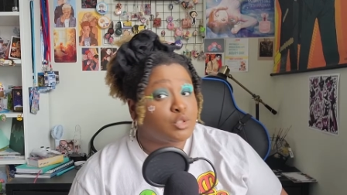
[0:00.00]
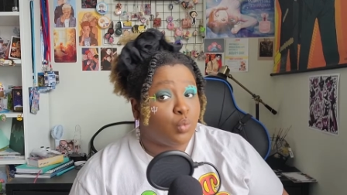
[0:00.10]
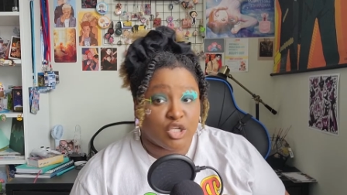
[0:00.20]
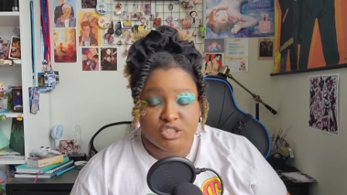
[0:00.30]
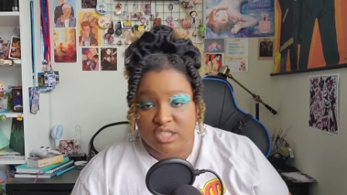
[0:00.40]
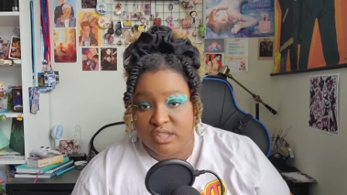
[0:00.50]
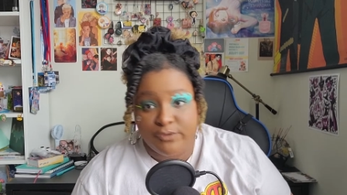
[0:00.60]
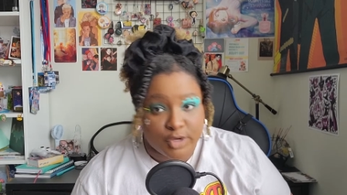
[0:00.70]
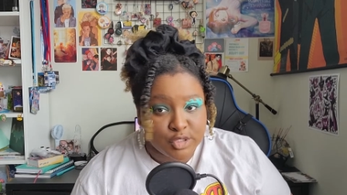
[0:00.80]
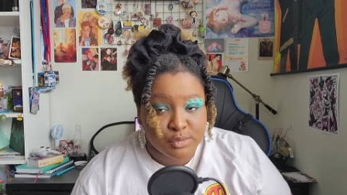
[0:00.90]
worse than the
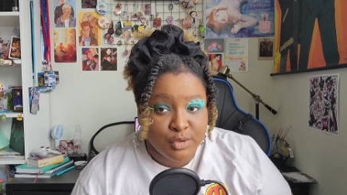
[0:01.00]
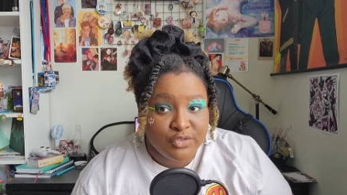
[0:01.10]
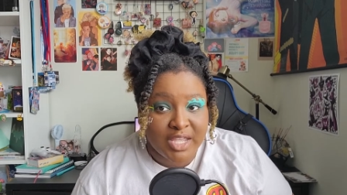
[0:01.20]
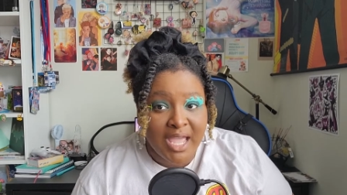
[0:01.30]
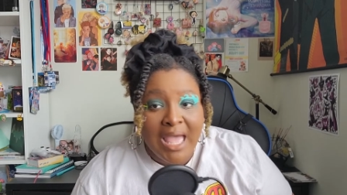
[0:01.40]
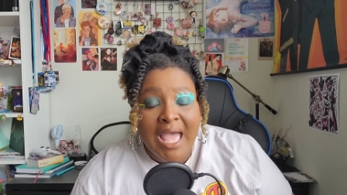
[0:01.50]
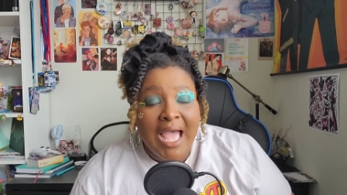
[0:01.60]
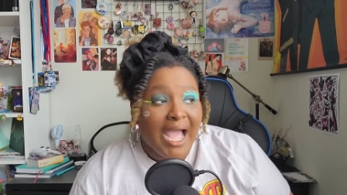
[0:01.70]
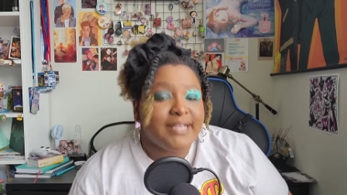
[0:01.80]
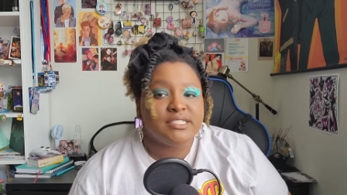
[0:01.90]
first movie.
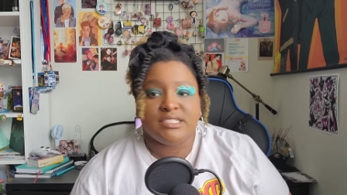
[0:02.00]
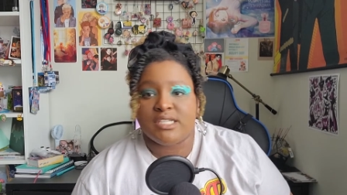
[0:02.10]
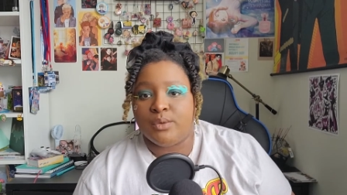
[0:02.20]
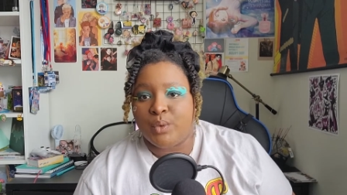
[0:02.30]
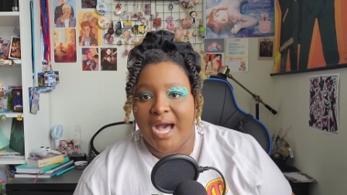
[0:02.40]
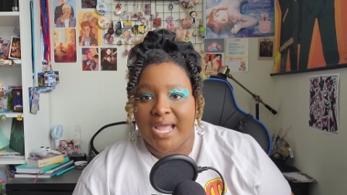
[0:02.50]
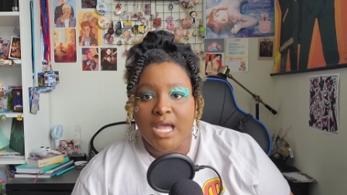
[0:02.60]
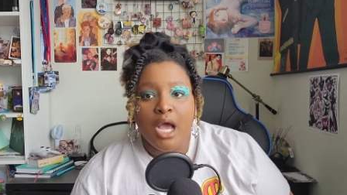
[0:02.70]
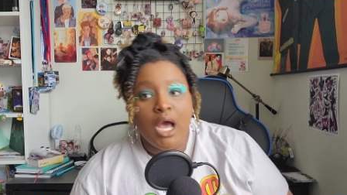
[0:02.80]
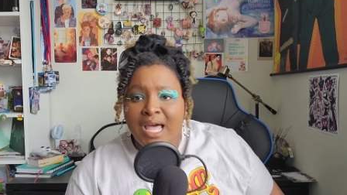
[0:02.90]
I can see why.
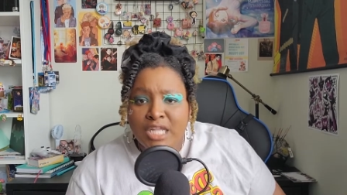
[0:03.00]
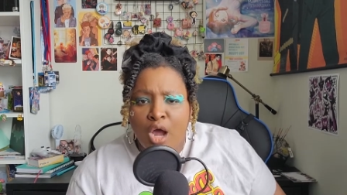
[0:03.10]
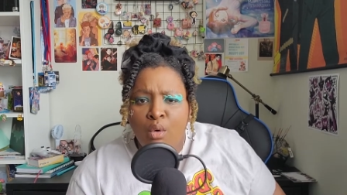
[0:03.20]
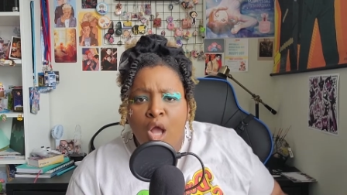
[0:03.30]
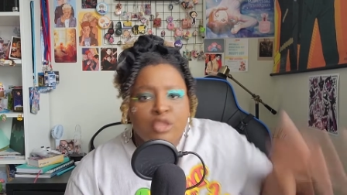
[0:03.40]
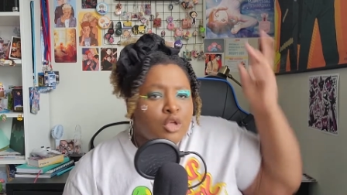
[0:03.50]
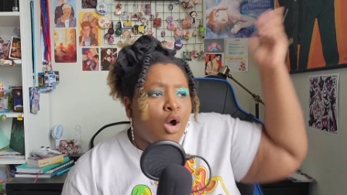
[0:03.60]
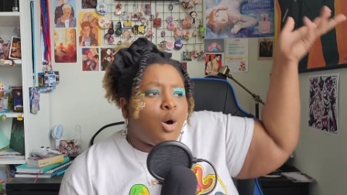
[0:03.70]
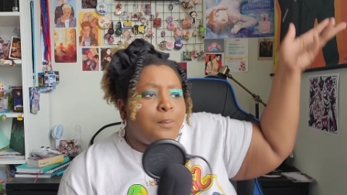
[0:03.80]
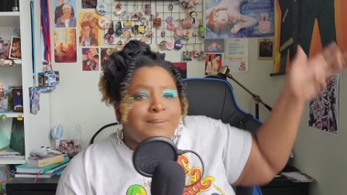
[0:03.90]
Hello? The
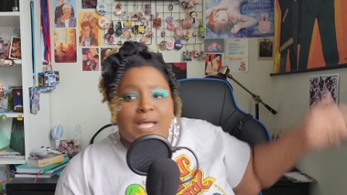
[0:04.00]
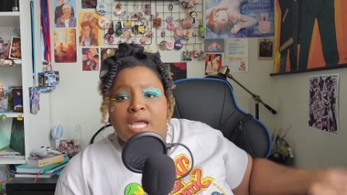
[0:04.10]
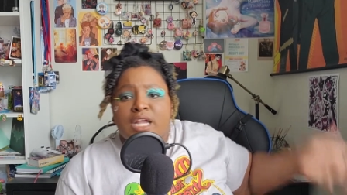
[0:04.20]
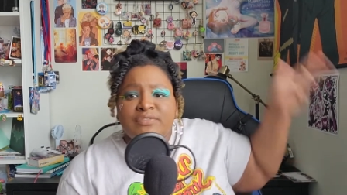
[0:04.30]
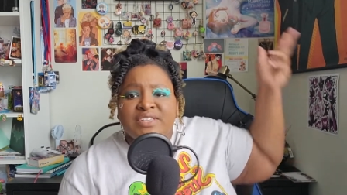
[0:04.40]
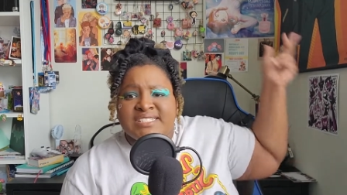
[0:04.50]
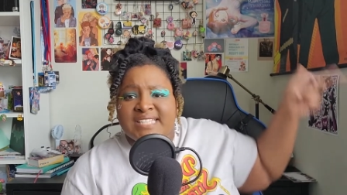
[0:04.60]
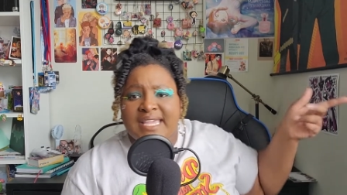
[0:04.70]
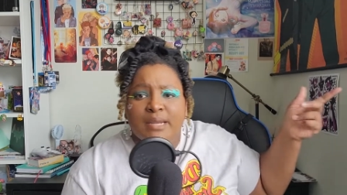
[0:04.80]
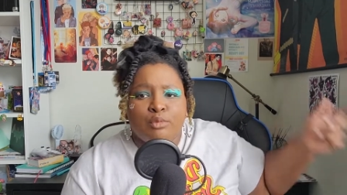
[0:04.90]
whole plot of the
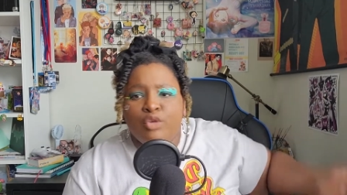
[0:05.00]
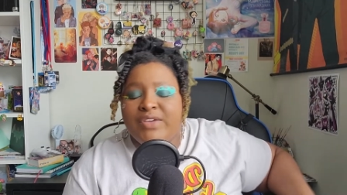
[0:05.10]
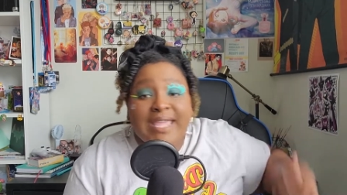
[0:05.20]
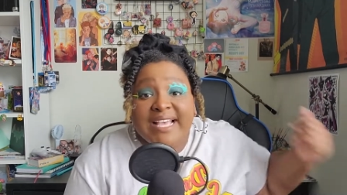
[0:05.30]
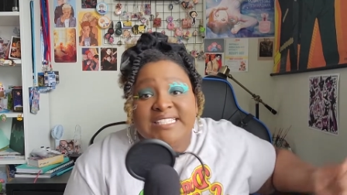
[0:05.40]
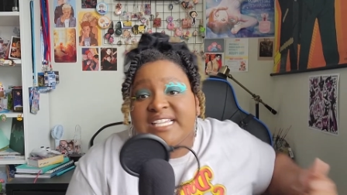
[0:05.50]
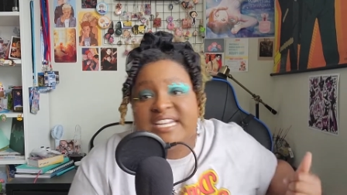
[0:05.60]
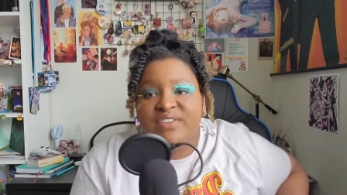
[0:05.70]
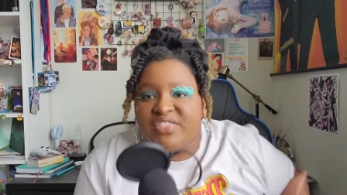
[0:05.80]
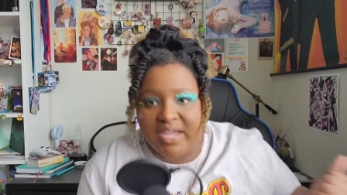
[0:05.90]
second movie isn't
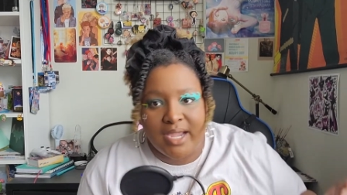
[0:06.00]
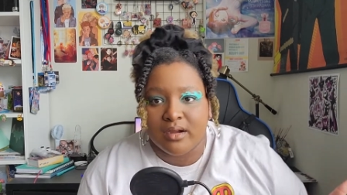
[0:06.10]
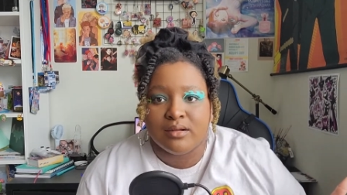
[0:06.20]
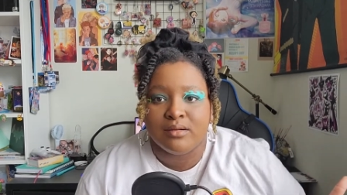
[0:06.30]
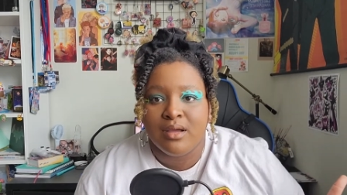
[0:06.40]
even there.